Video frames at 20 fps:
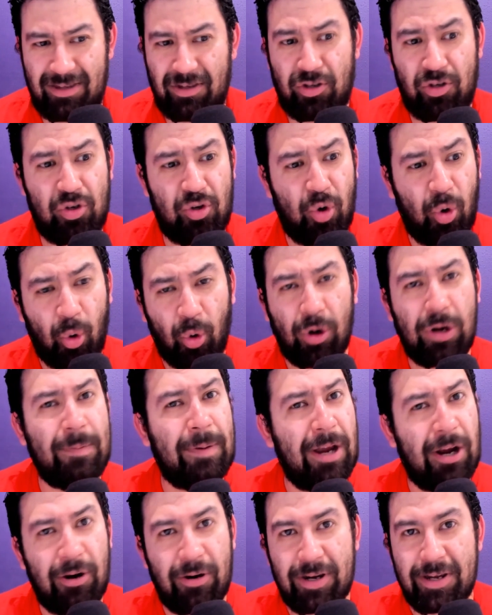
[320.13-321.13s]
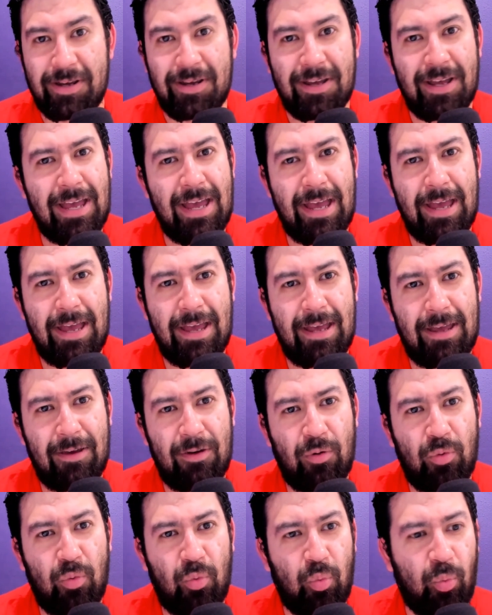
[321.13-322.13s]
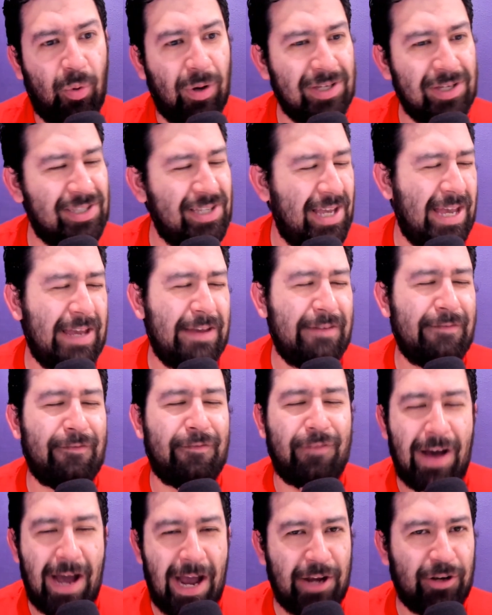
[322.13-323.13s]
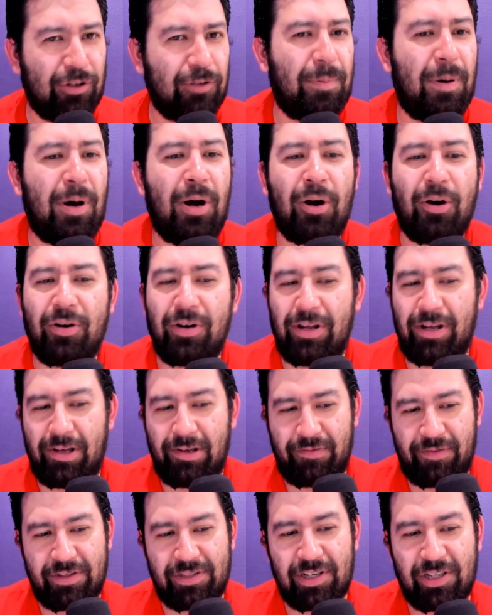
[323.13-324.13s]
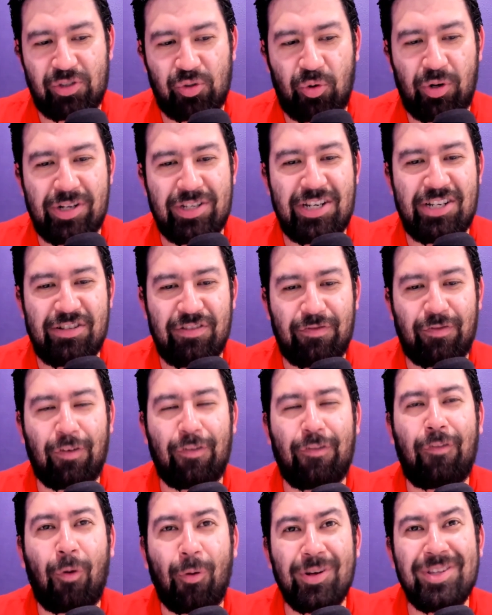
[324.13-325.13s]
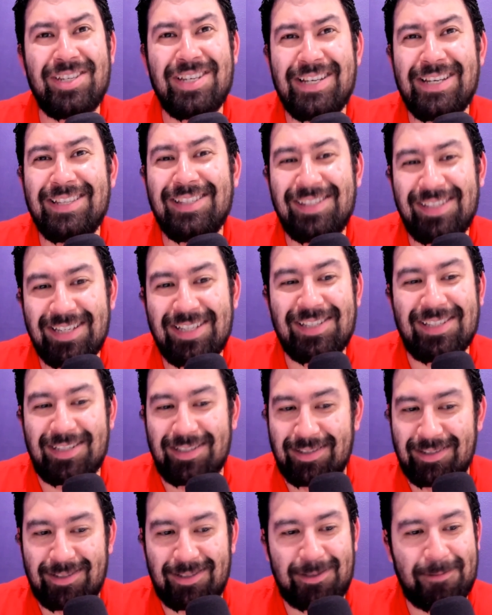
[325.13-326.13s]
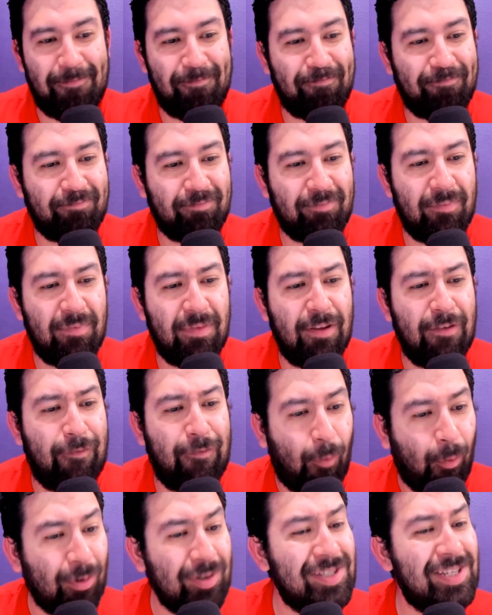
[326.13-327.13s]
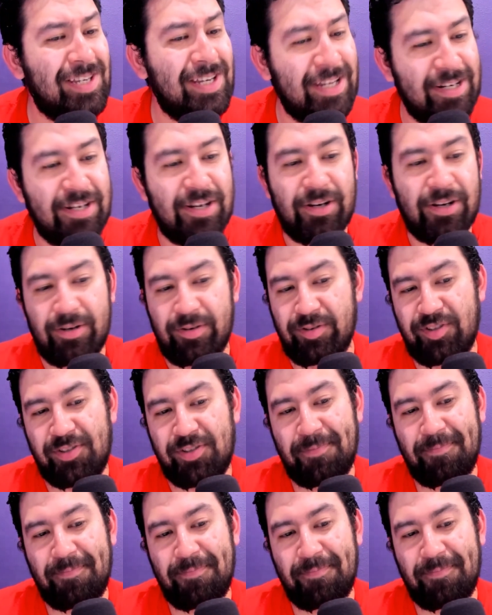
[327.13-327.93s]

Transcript: Corey Perry was a vital part of the Ducks organization for 14 seasons. 14 years.